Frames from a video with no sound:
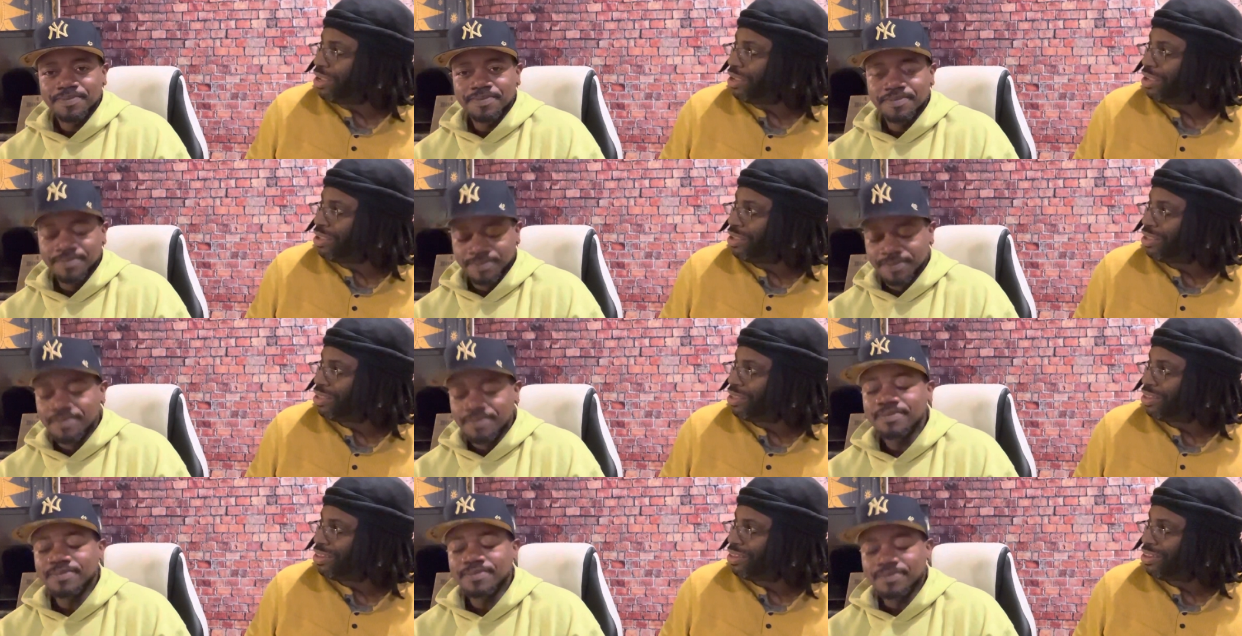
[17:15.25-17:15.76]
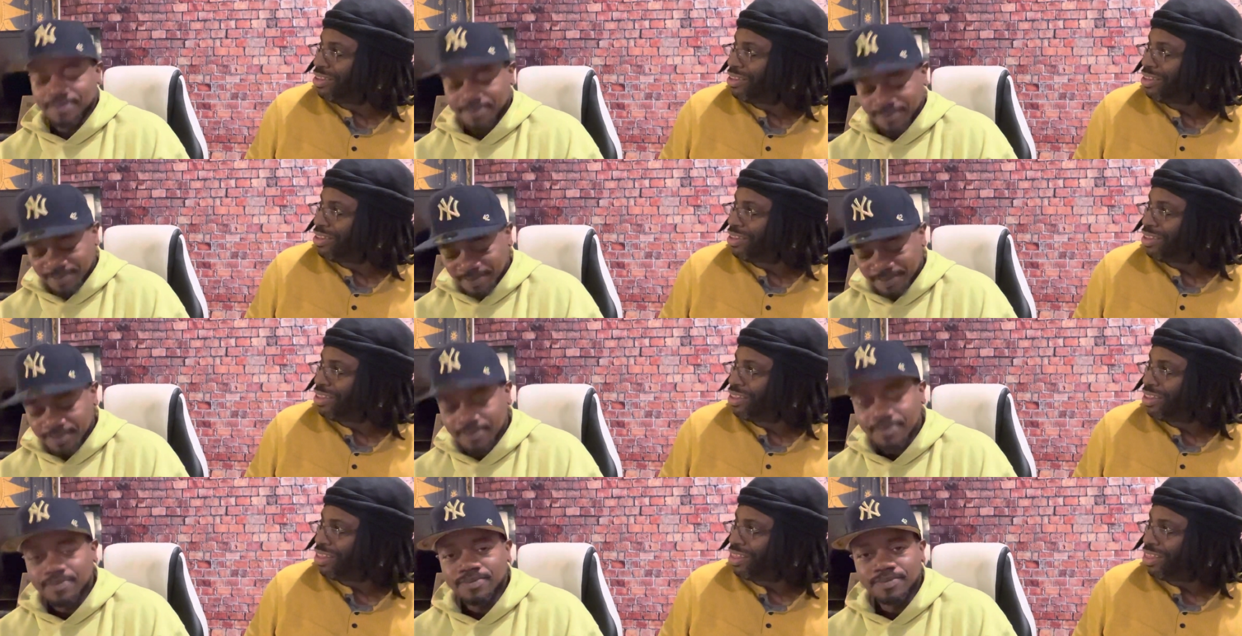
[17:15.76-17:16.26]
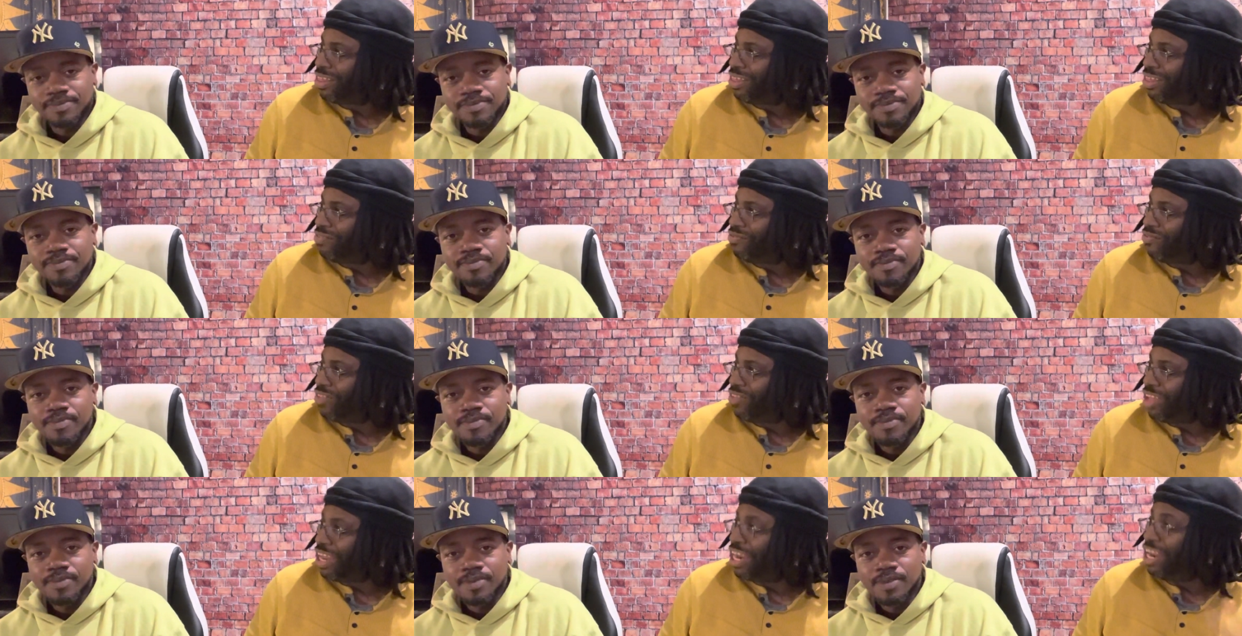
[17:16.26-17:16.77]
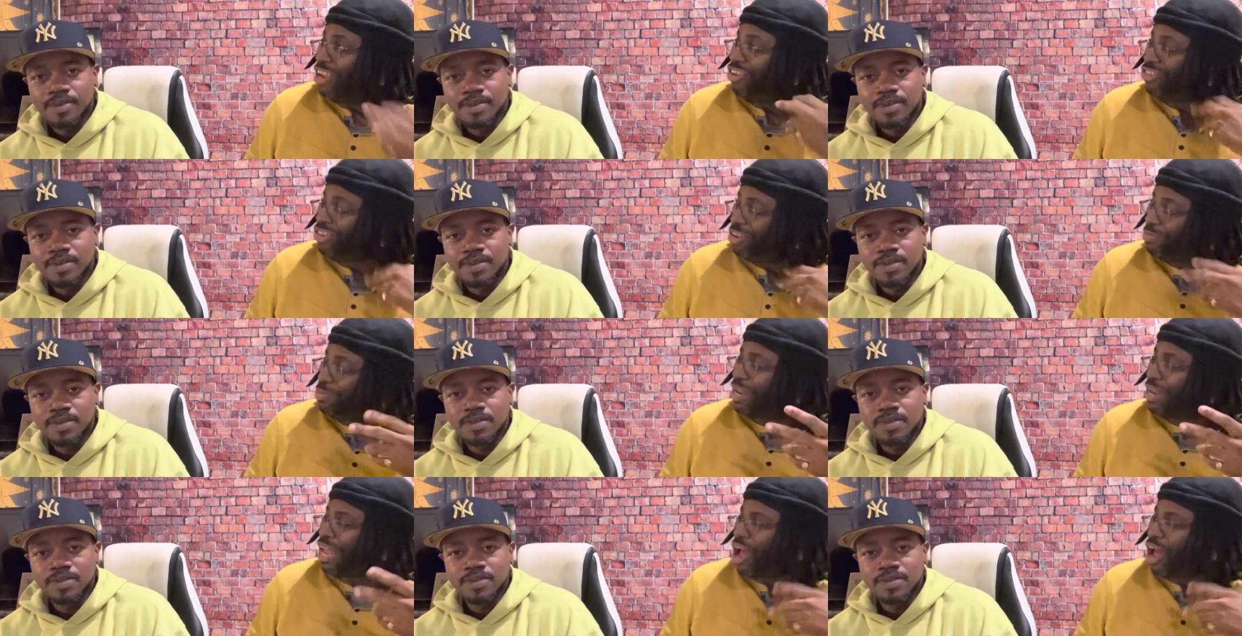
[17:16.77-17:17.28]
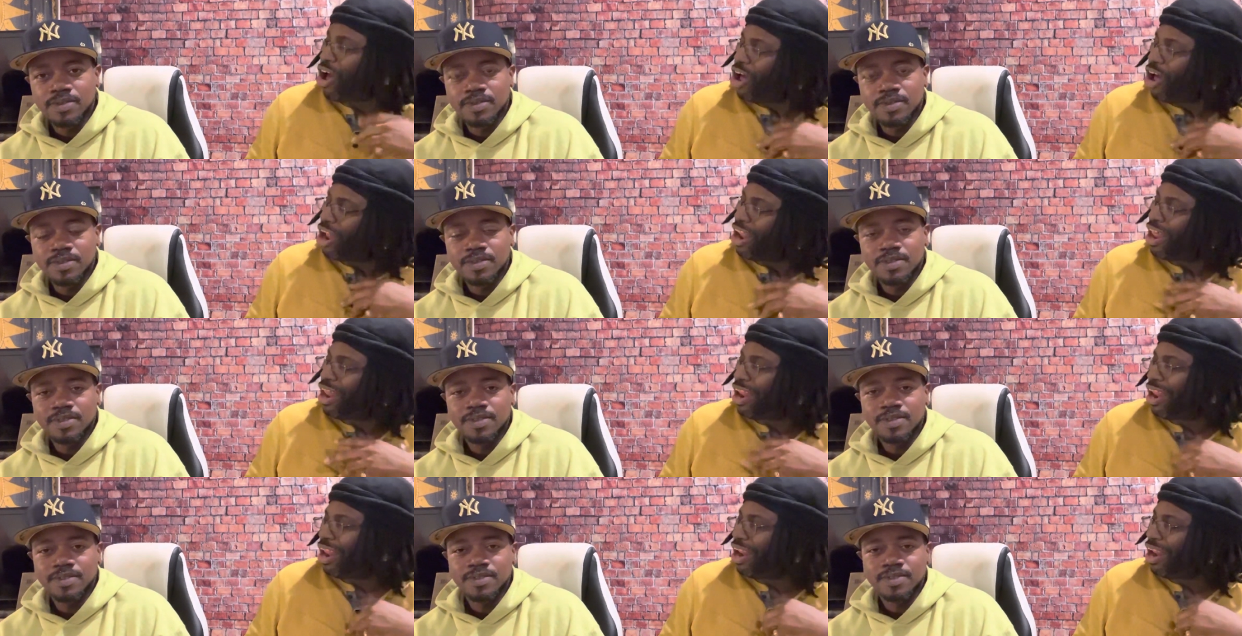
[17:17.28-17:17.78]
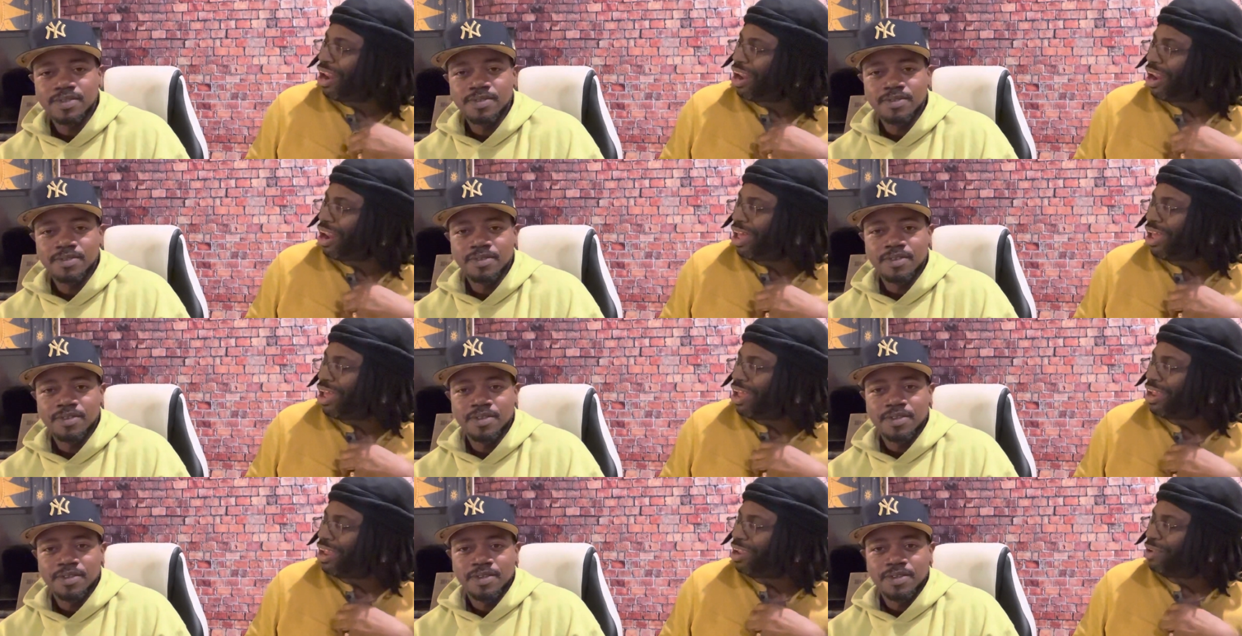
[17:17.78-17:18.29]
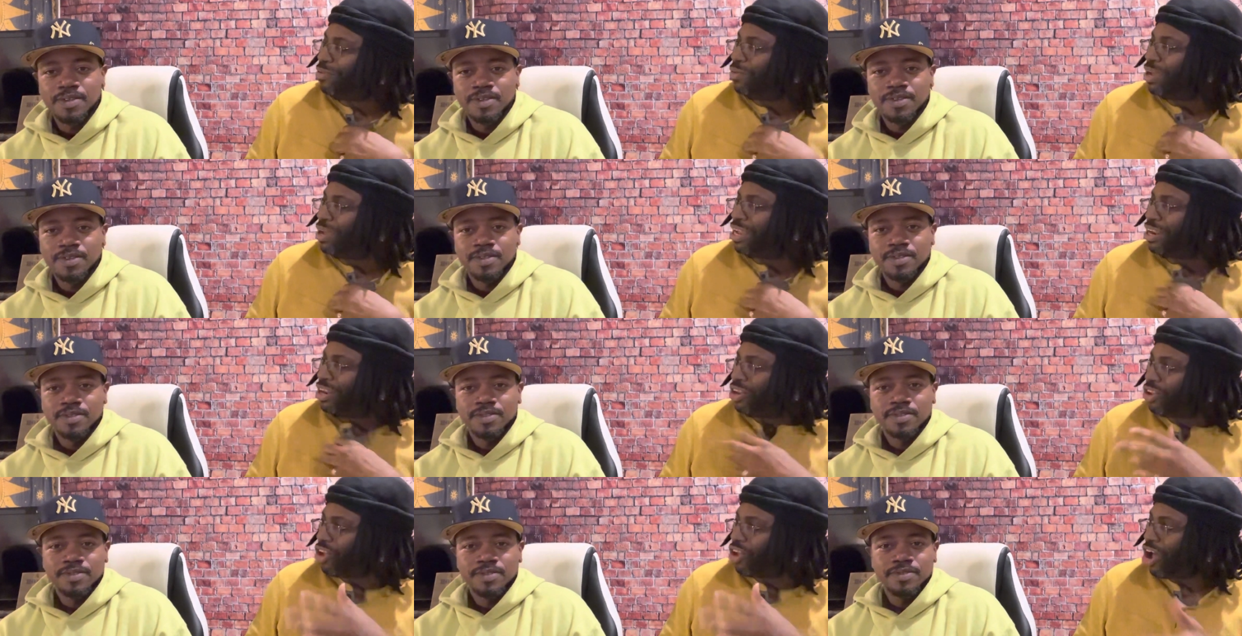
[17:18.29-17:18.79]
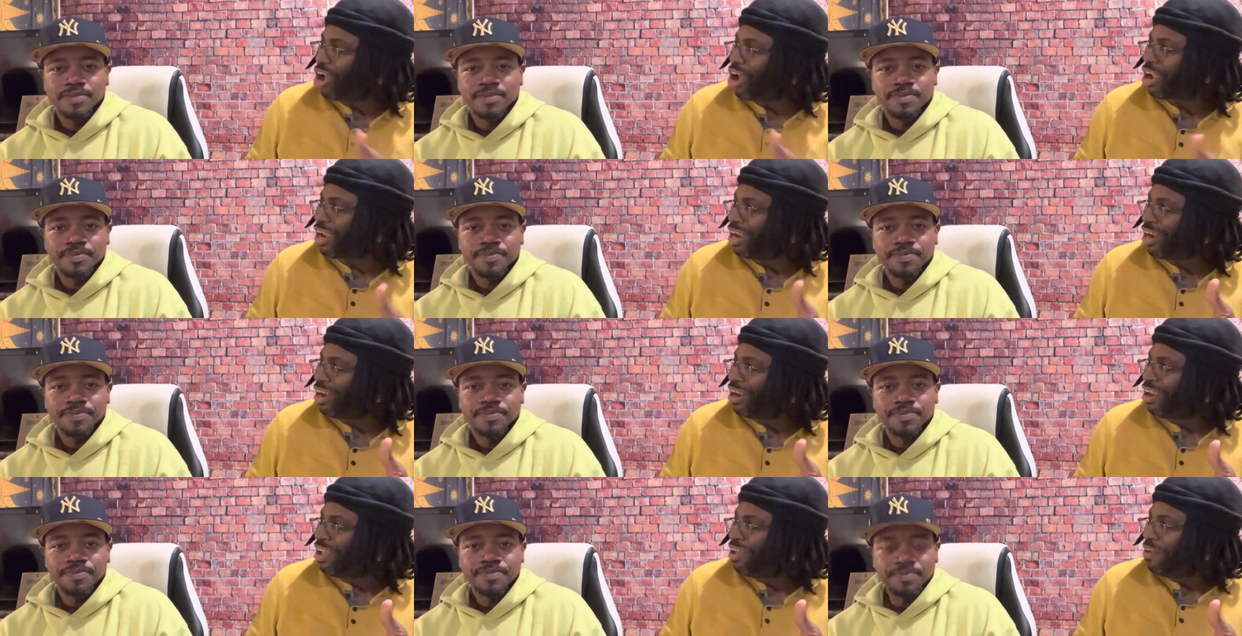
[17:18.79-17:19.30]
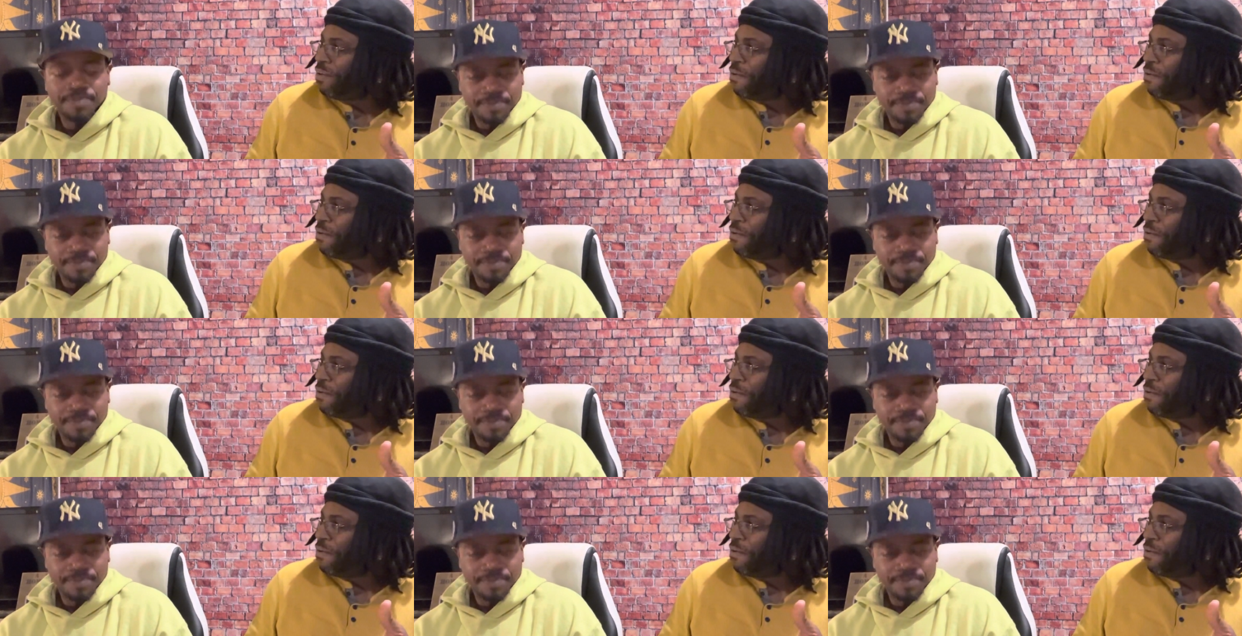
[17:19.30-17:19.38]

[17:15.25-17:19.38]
Speaker 1: Mm-hmm. Mm-hmm. And she'd be like, oh, and we get to talking.